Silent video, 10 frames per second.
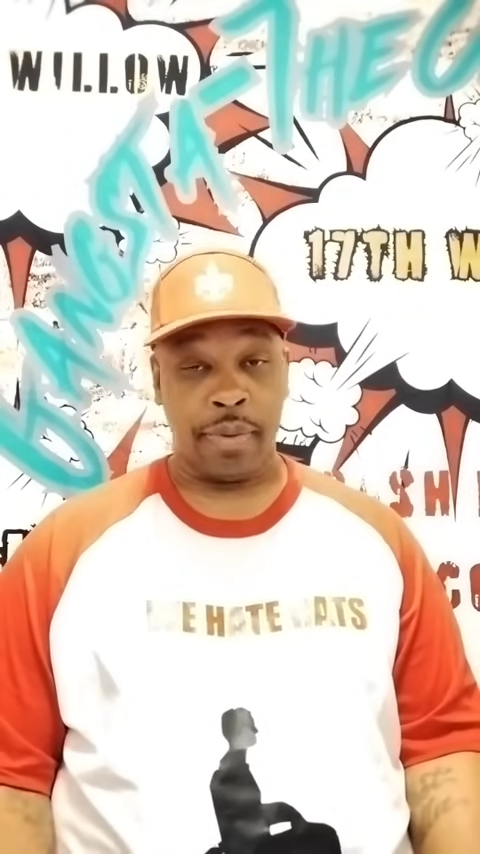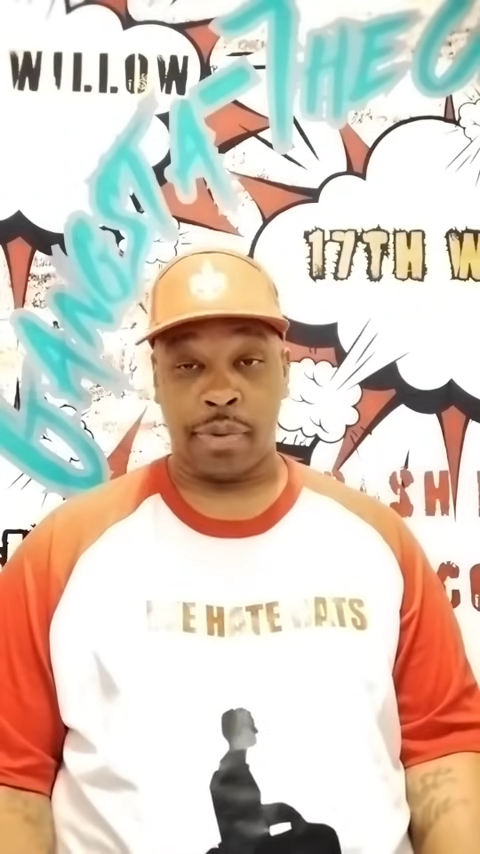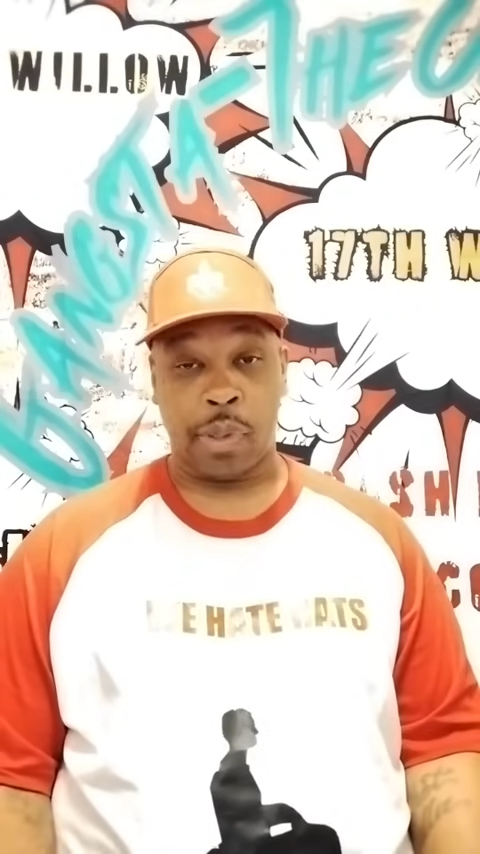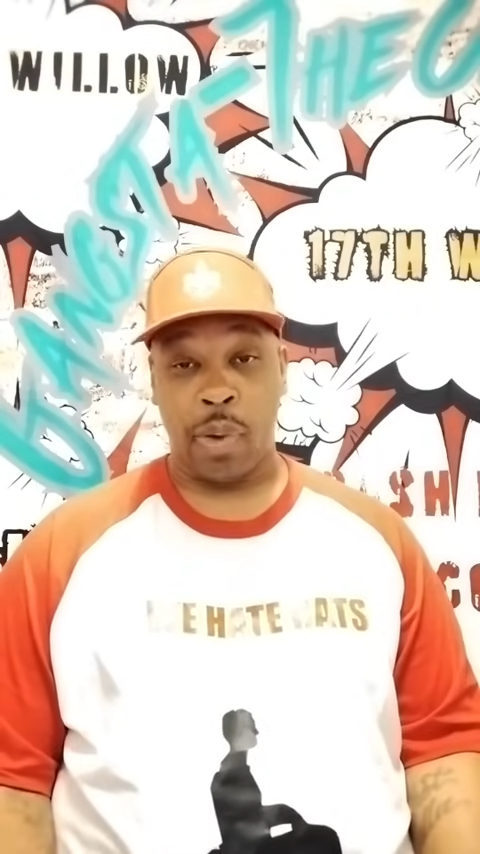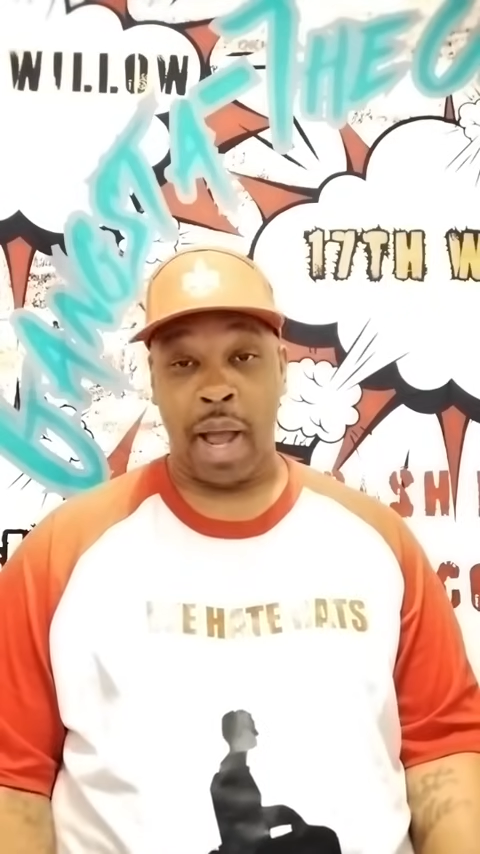
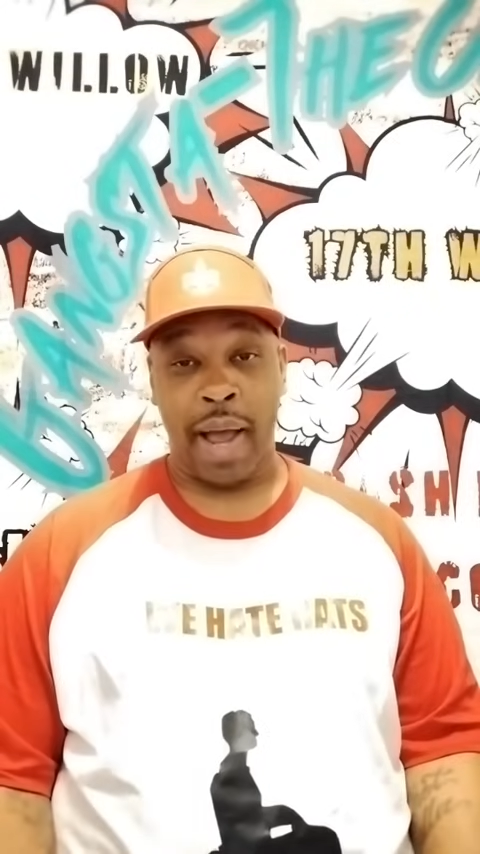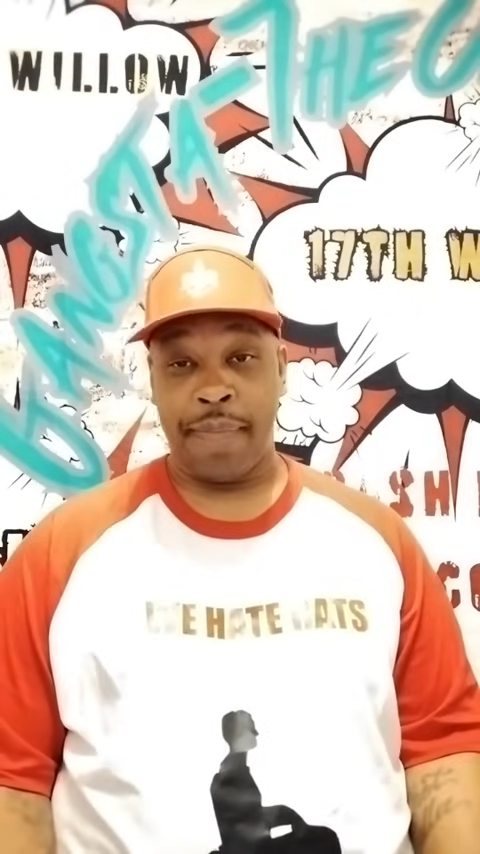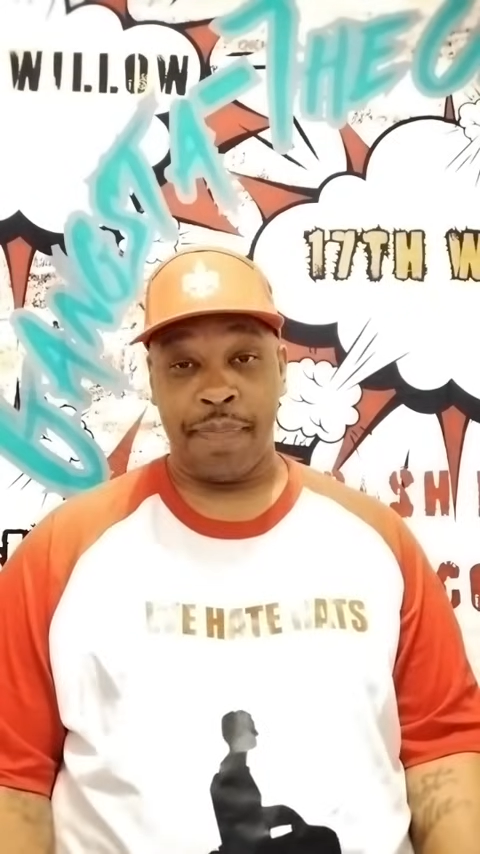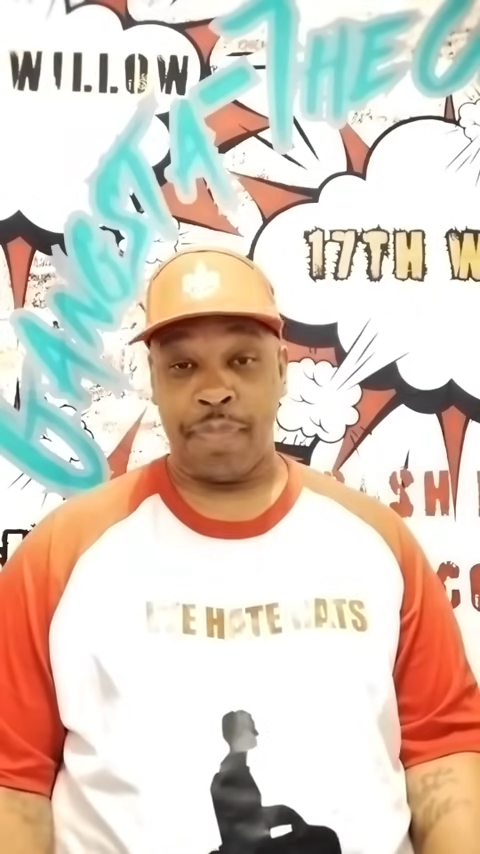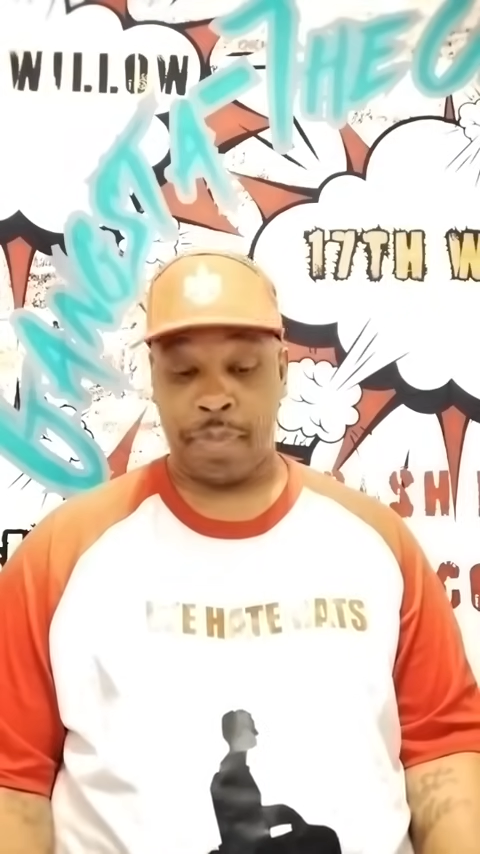So
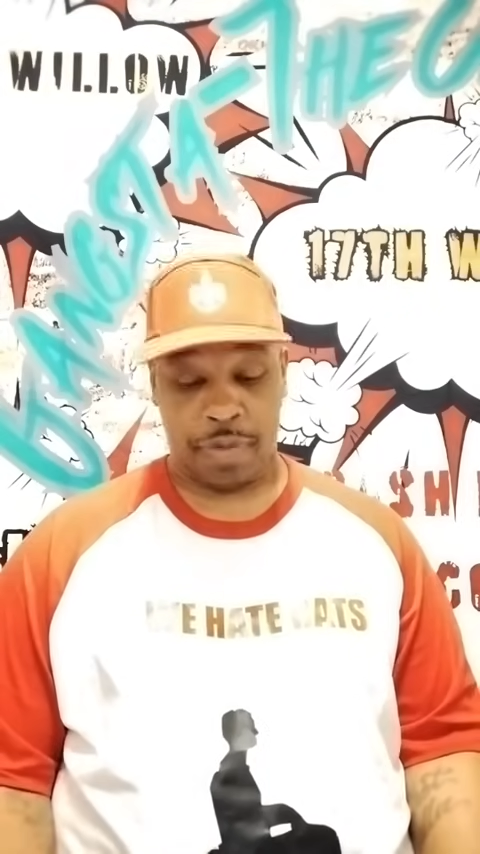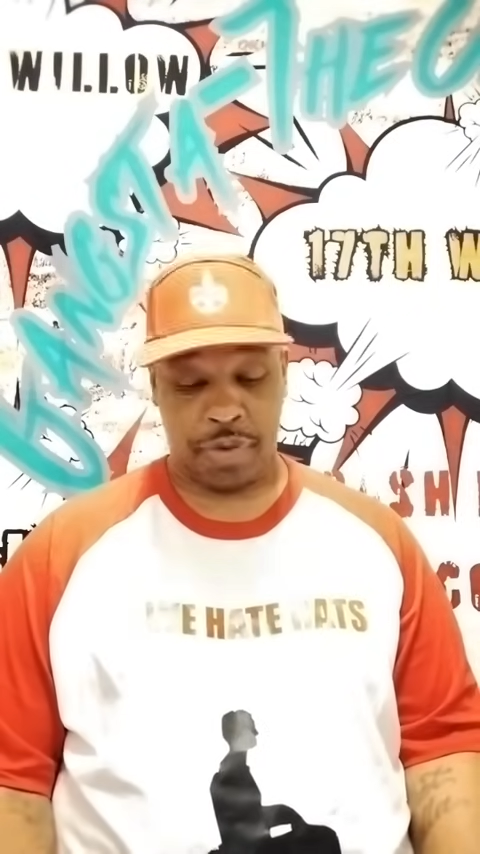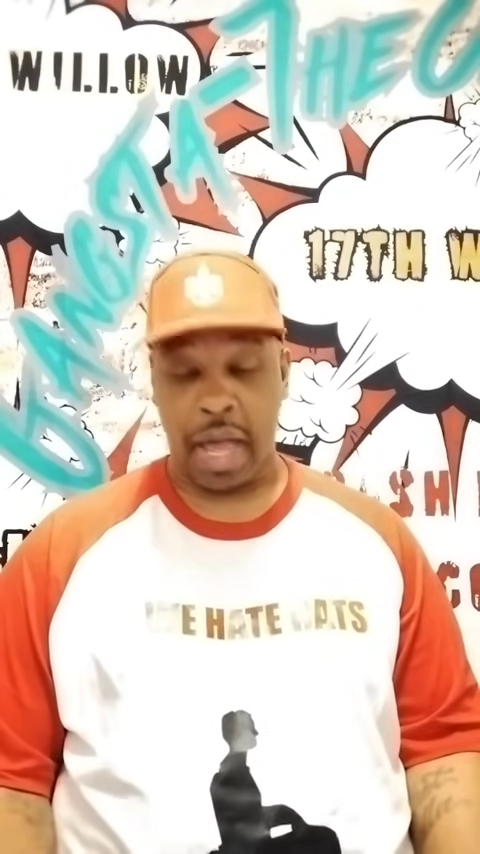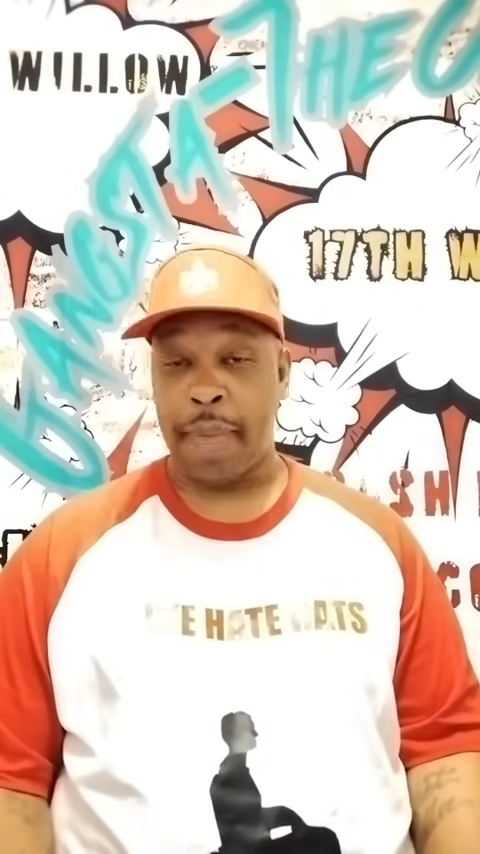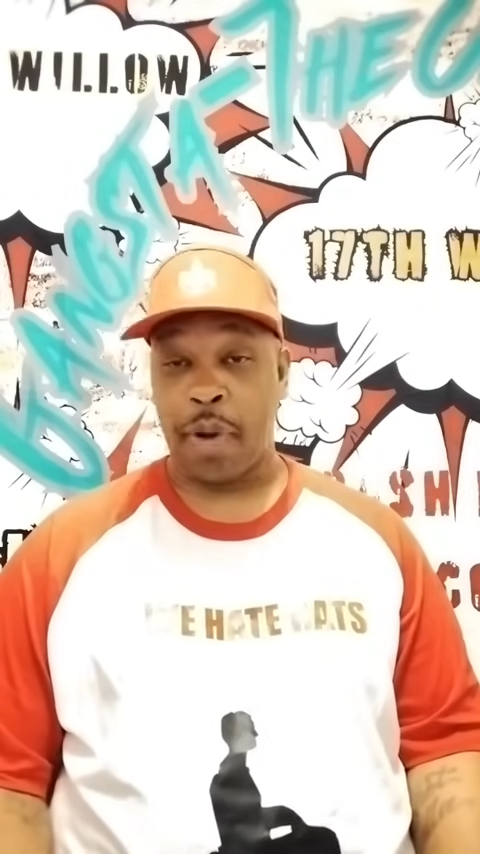I
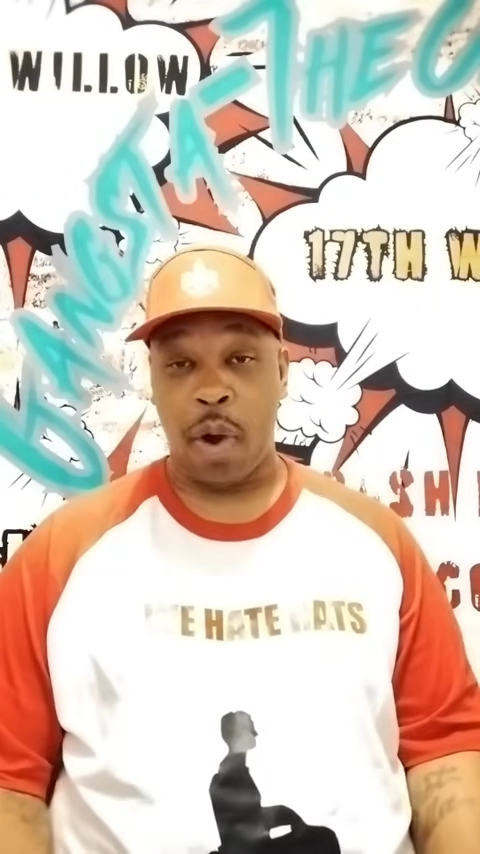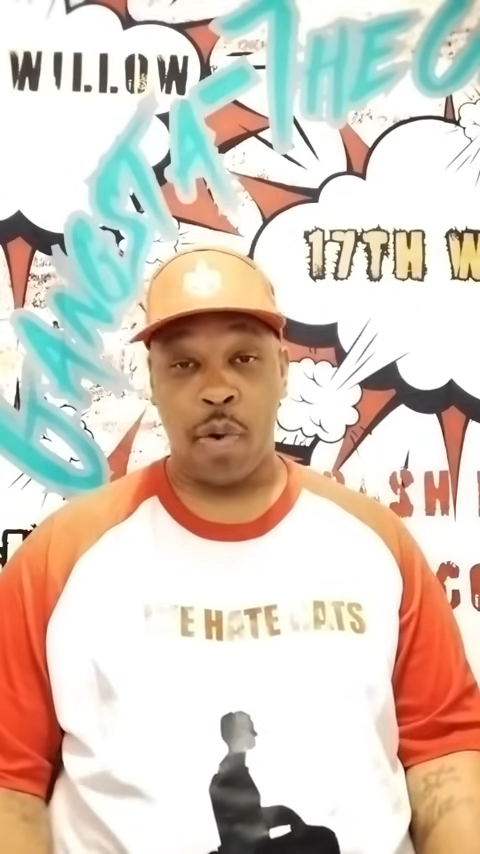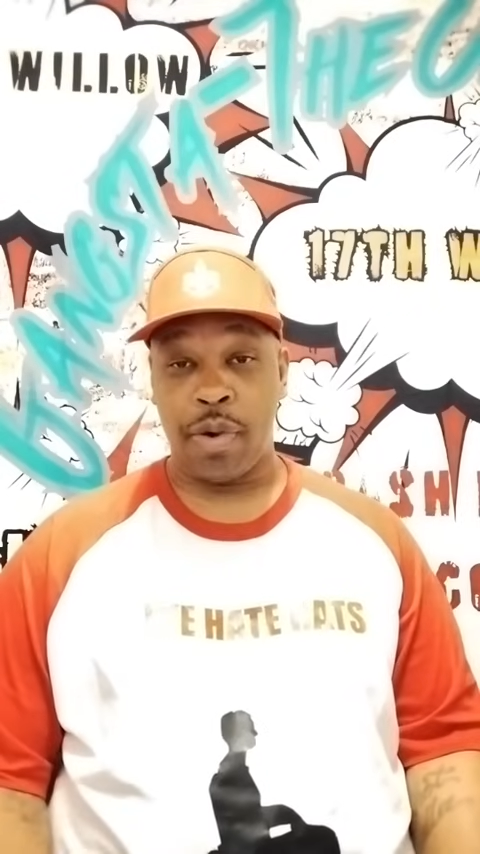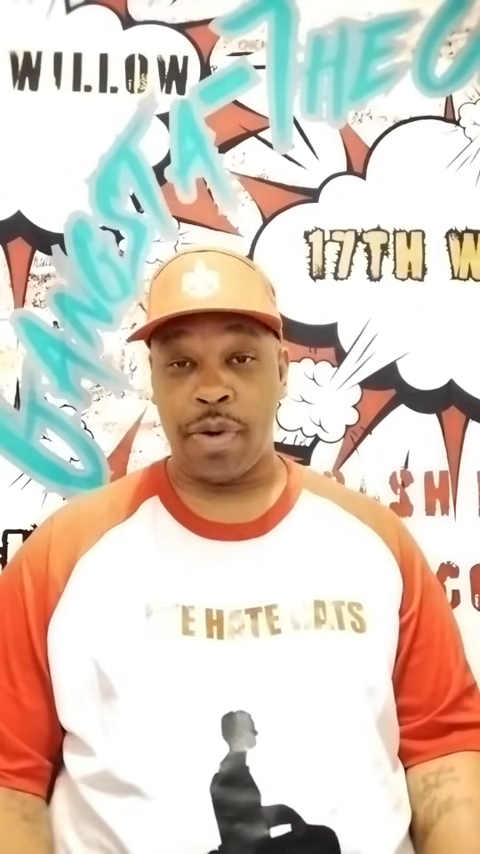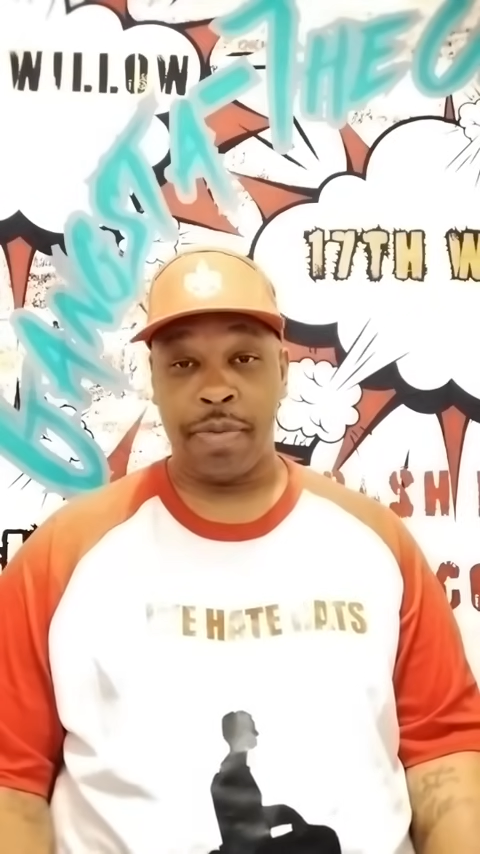stopped
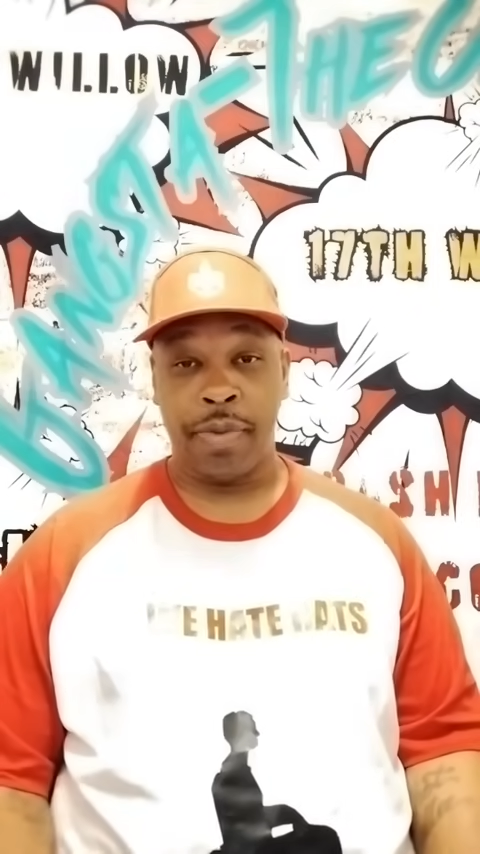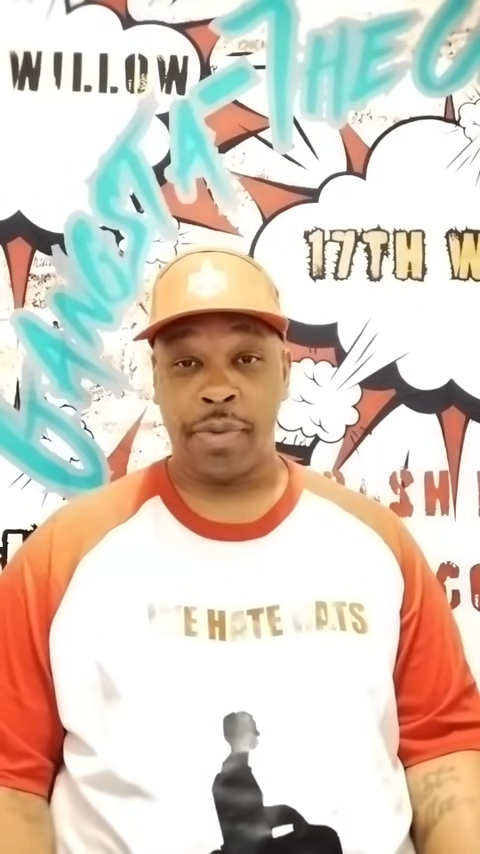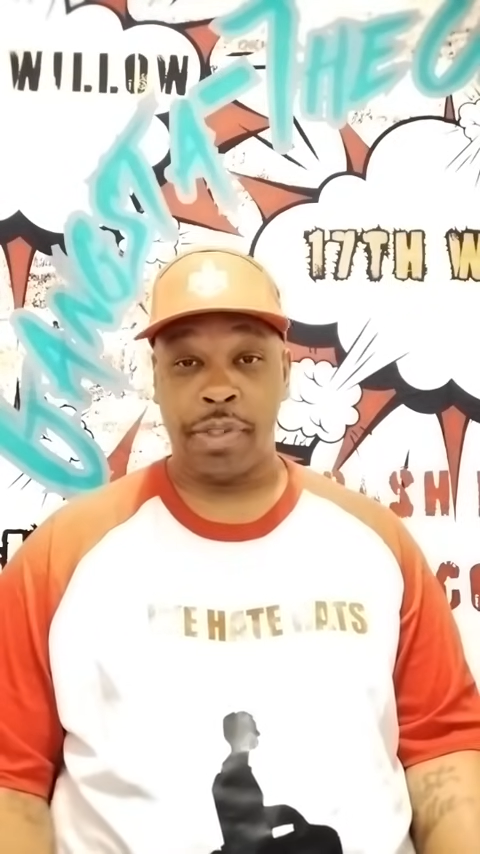calling them,